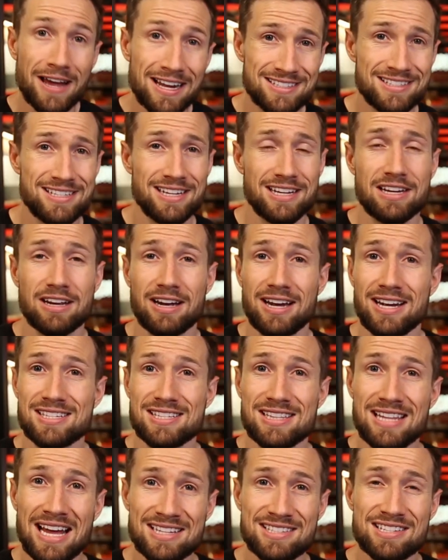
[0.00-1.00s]
That's it,
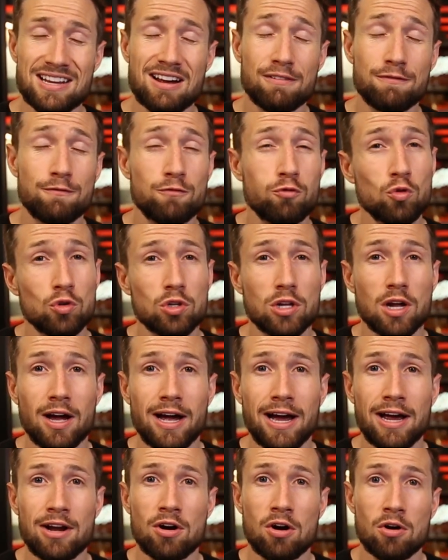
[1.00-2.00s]
guys. That's our full
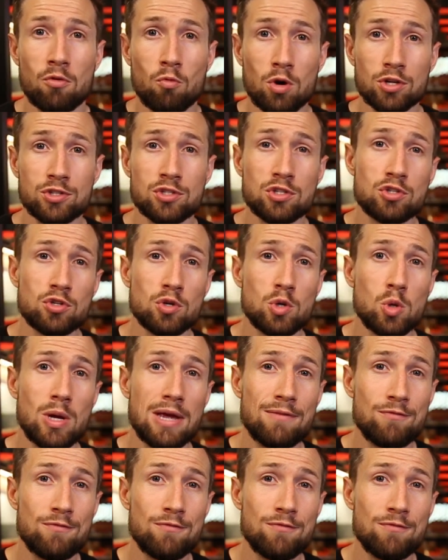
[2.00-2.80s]
guide on what to do